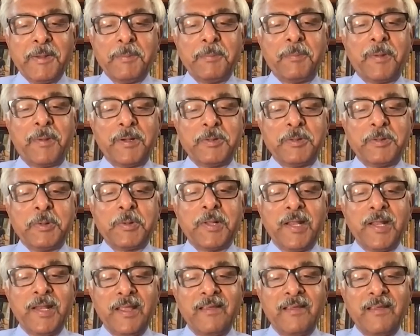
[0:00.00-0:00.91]
but you
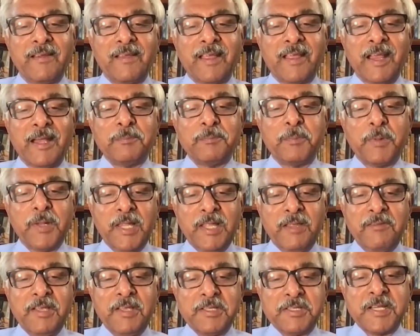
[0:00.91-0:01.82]
really can't
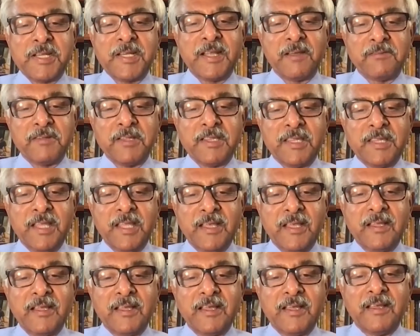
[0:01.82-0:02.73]
believe each and
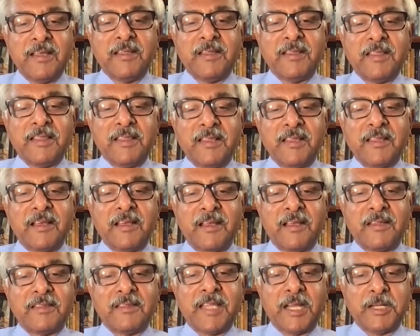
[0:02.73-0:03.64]
everything
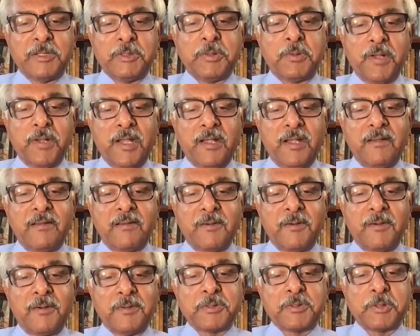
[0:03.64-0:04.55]
that you read
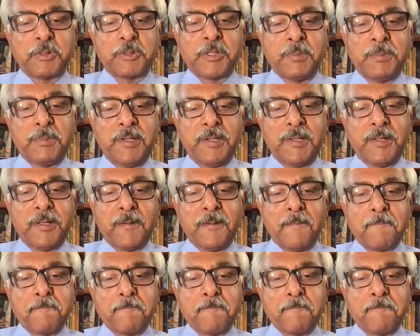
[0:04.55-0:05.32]
on social media.